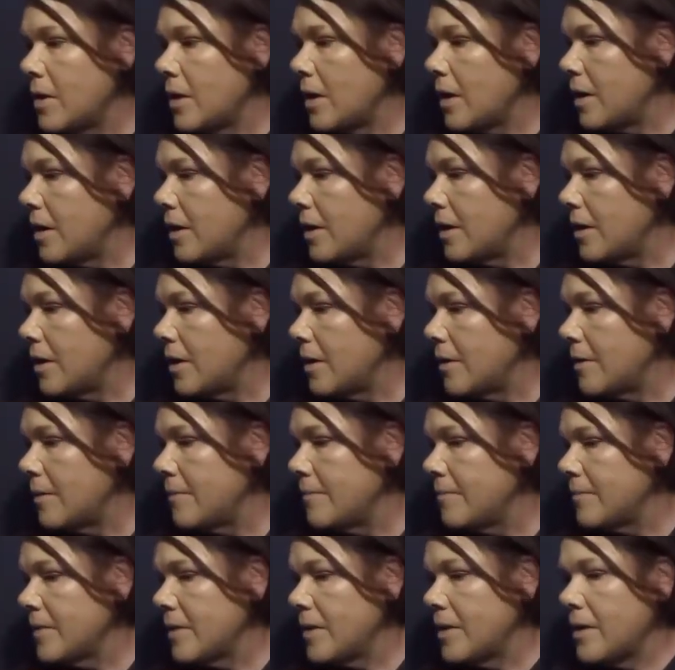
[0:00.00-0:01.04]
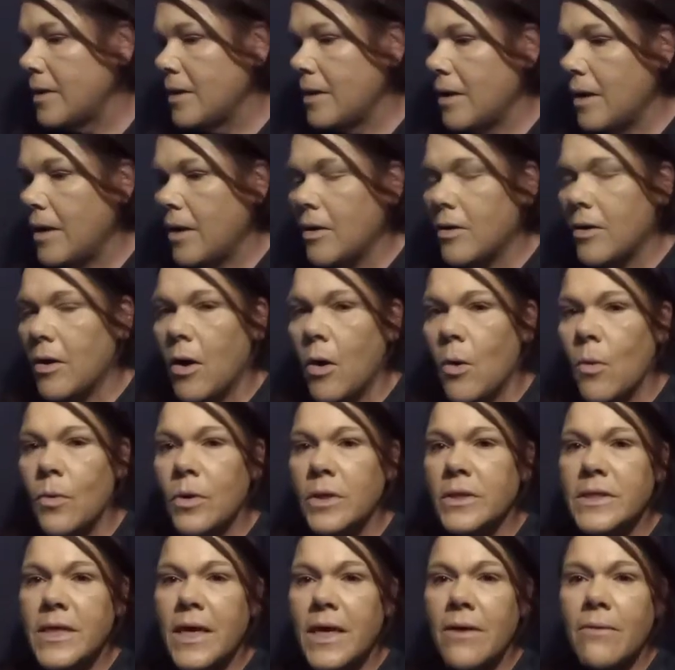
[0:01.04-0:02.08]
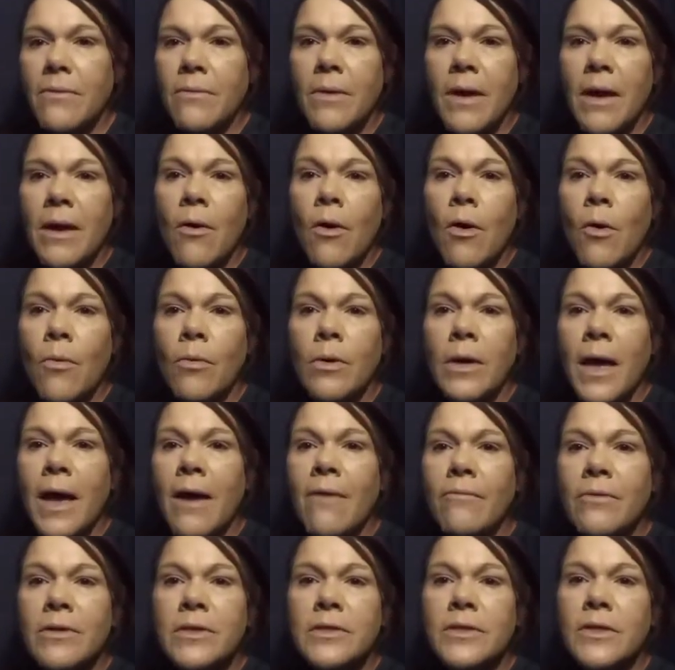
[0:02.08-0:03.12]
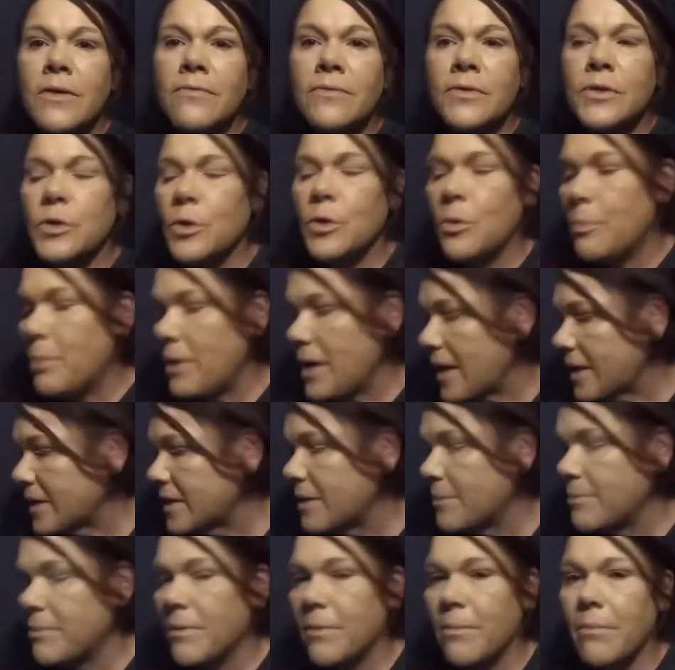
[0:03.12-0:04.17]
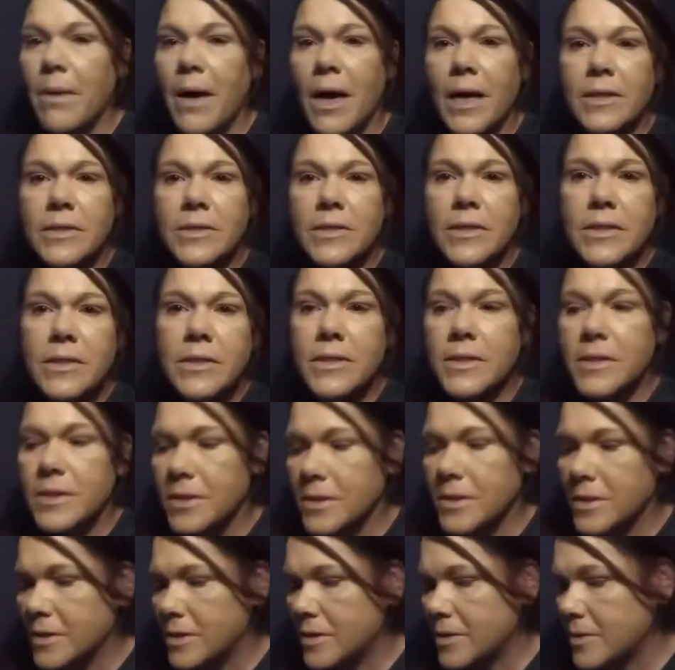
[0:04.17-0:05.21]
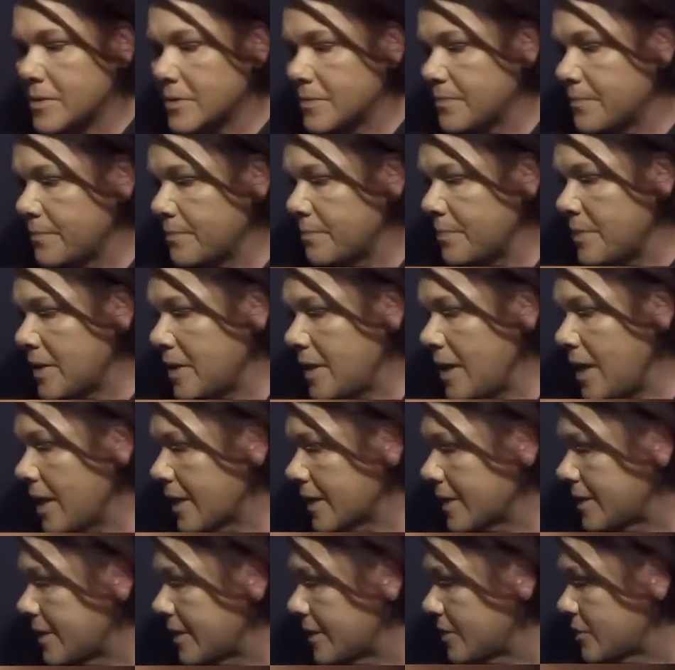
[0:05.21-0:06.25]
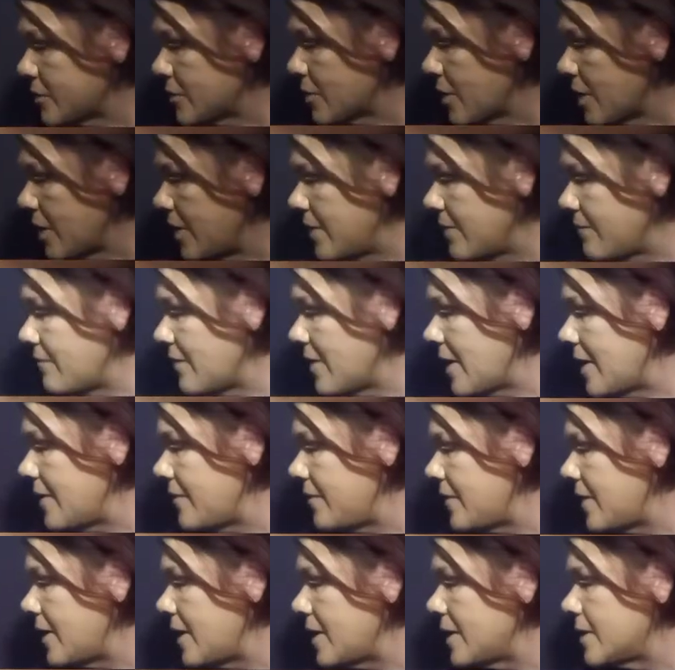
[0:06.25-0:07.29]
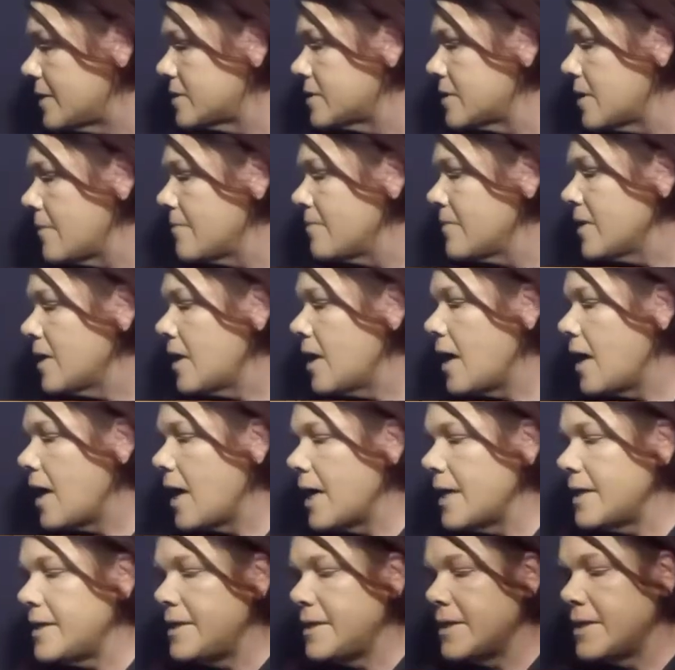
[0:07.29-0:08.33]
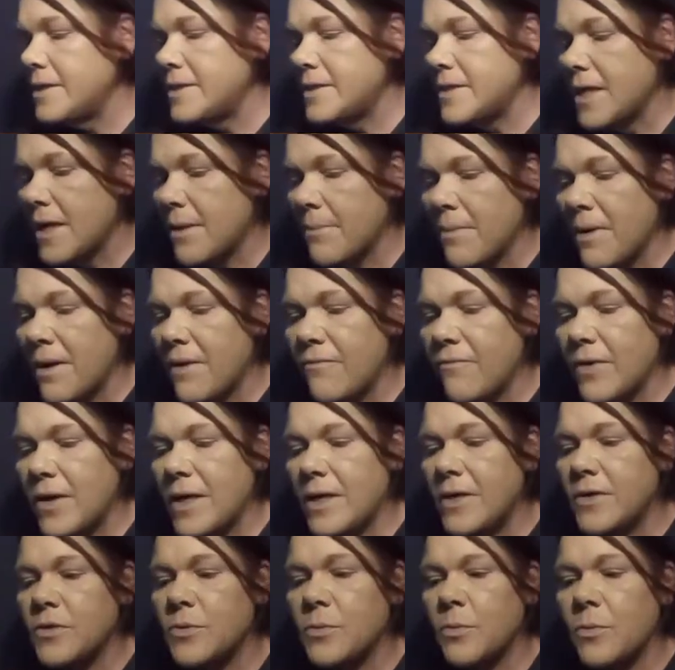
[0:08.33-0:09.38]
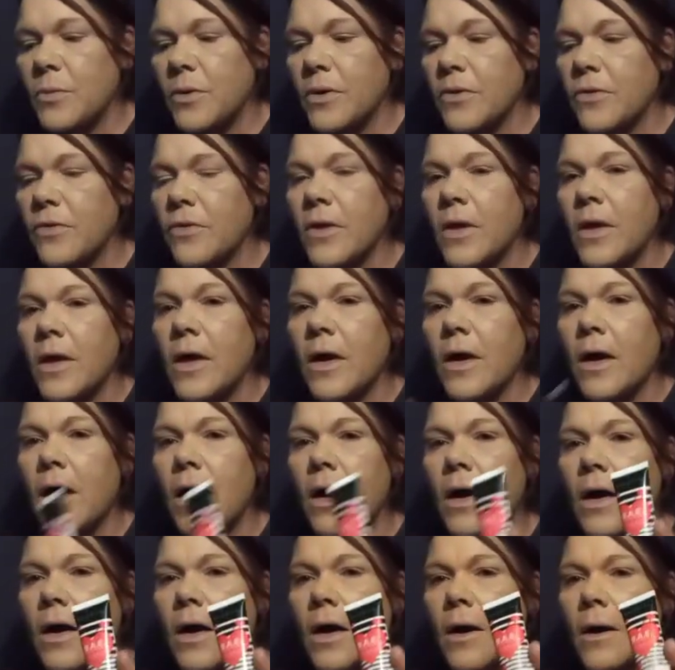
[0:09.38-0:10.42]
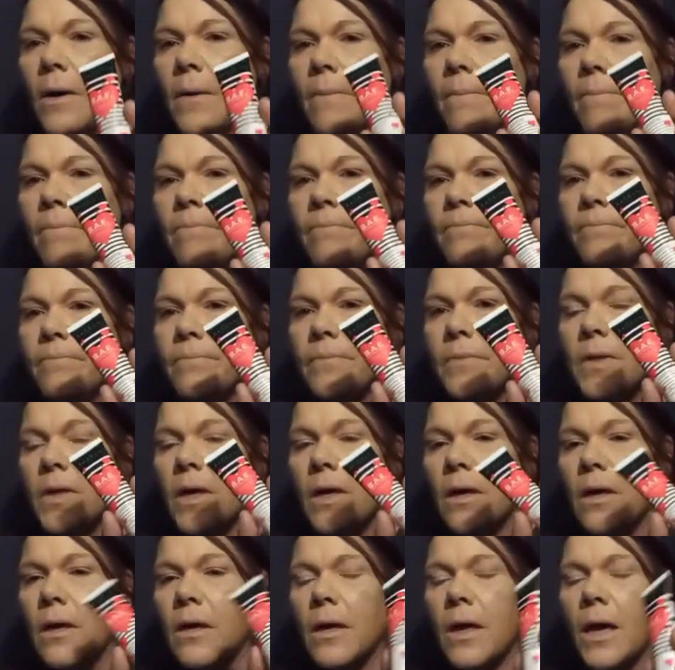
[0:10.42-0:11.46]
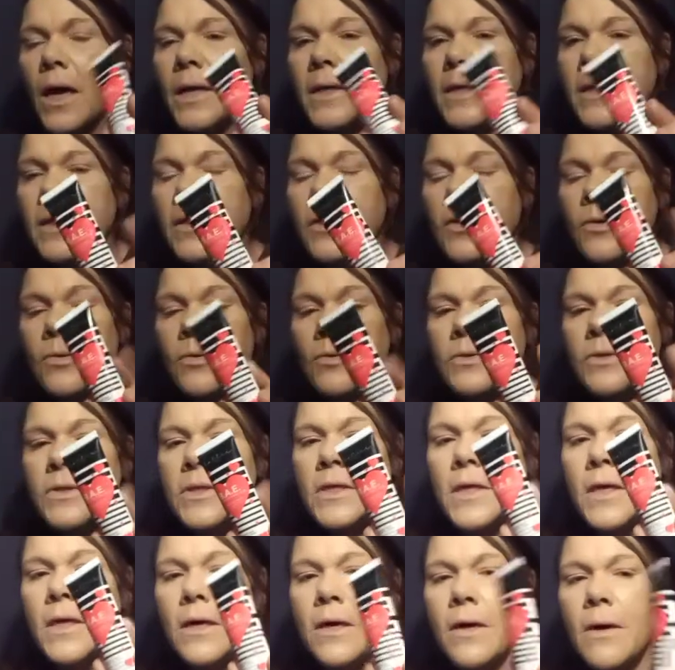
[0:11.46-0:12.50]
Always having stuff still packed up in boxes, it's been hectic trying to find things. I did set my face with, I did use the